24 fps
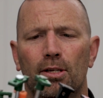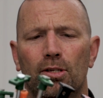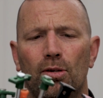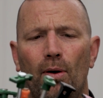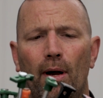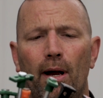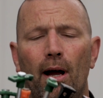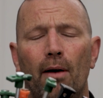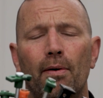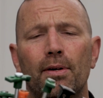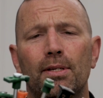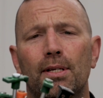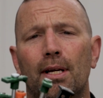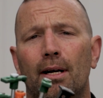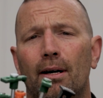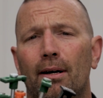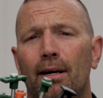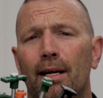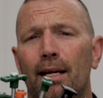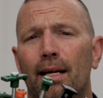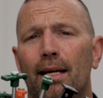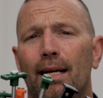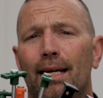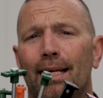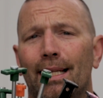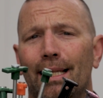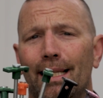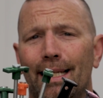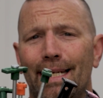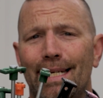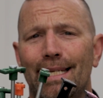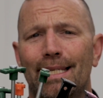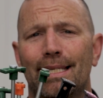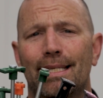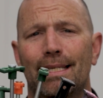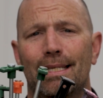So I always carry at
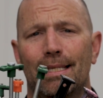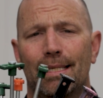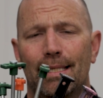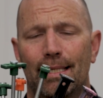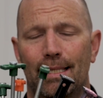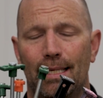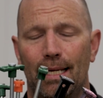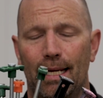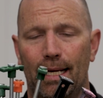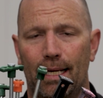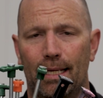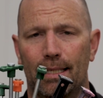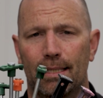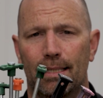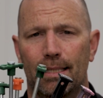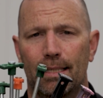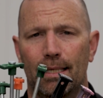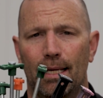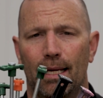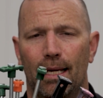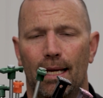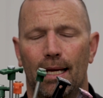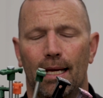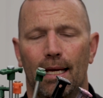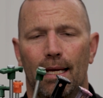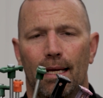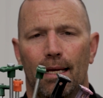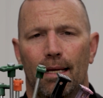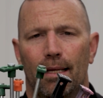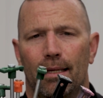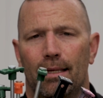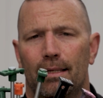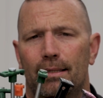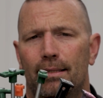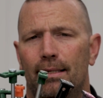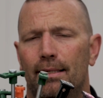least 6.
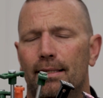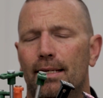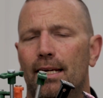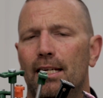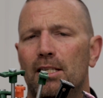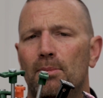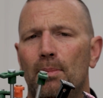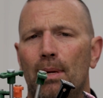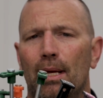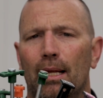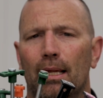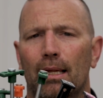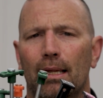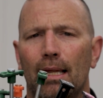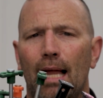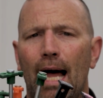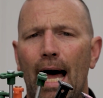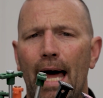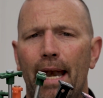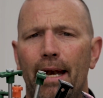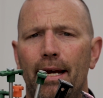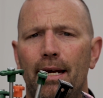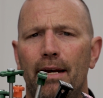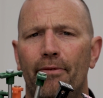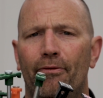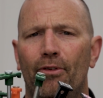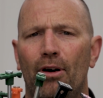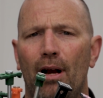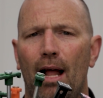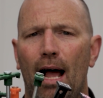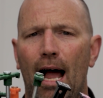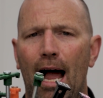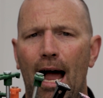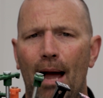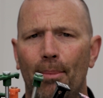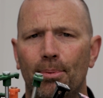This just gives me a lot of
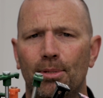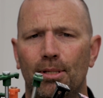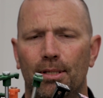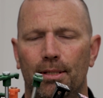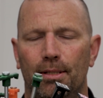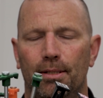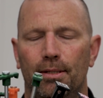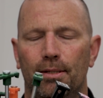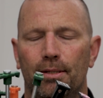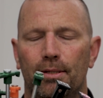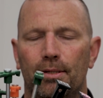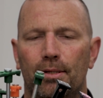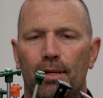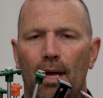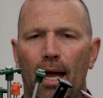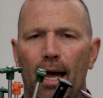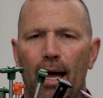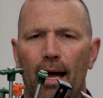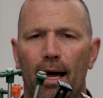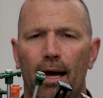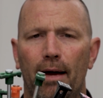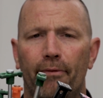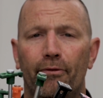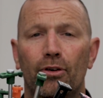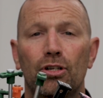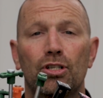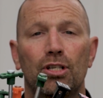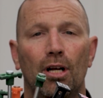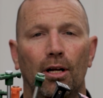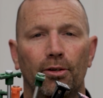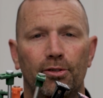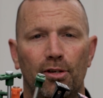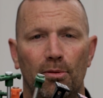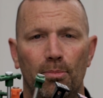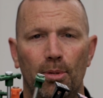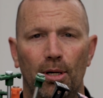different options for
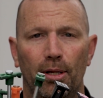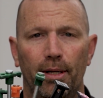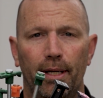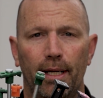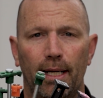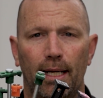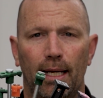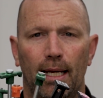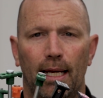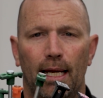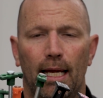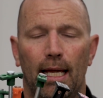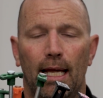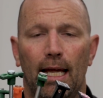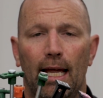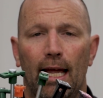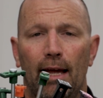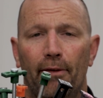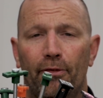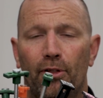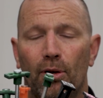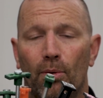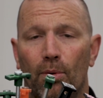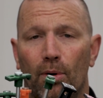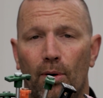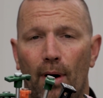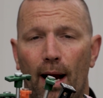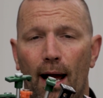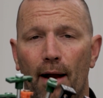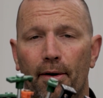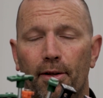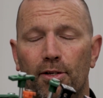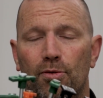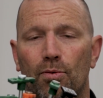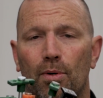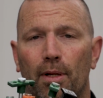shelter building. If the
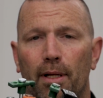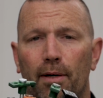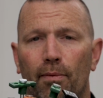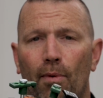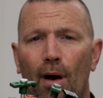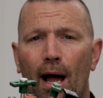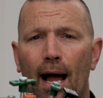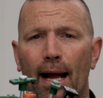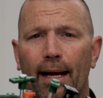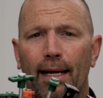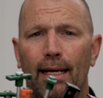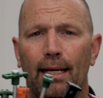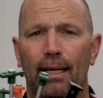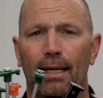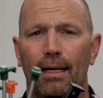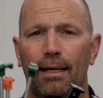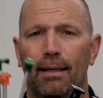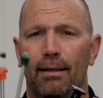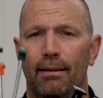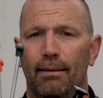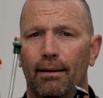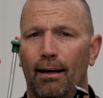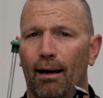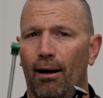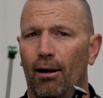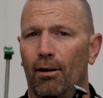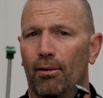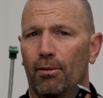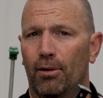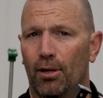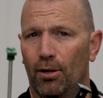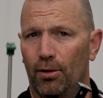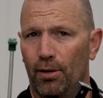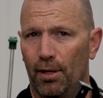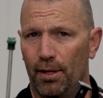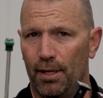ground is really rocky,
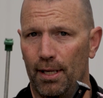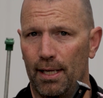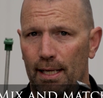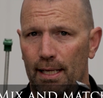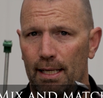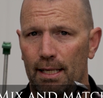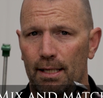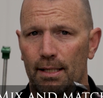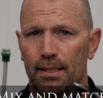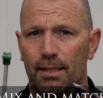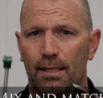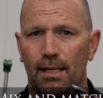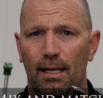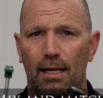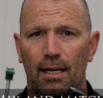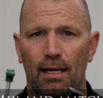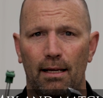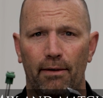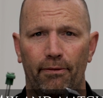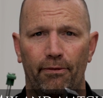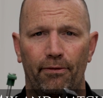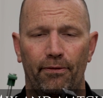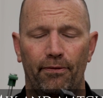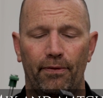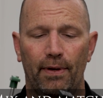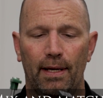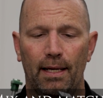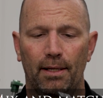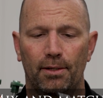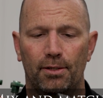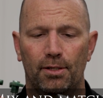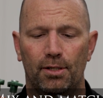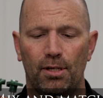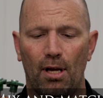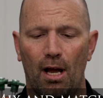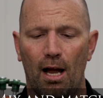I'll go to these. If
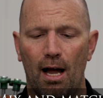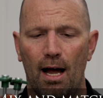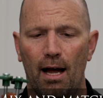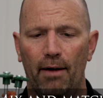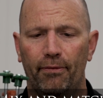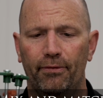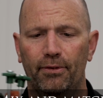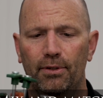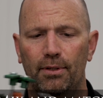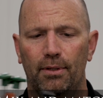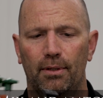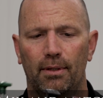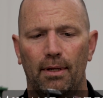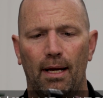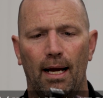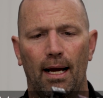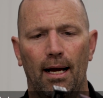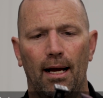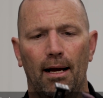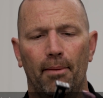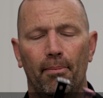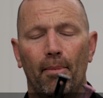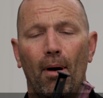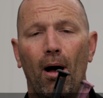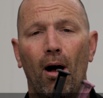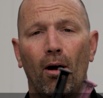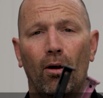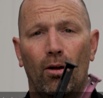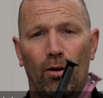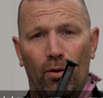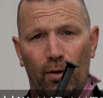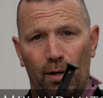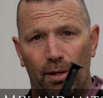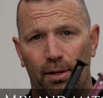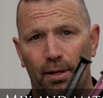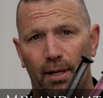it's soft, I'll
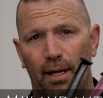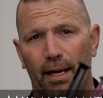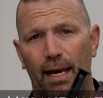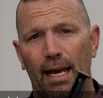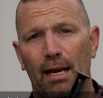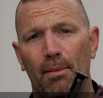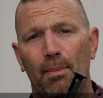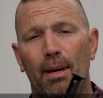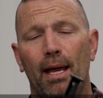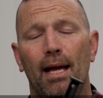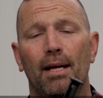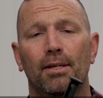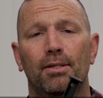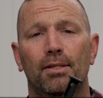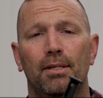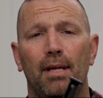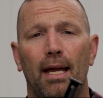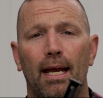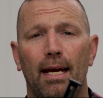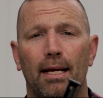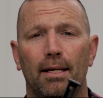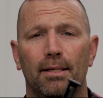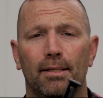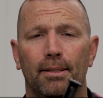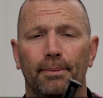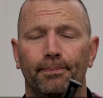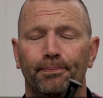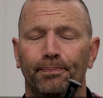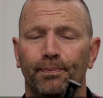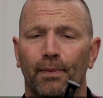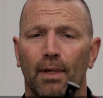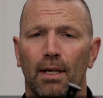go to the ABS stakes.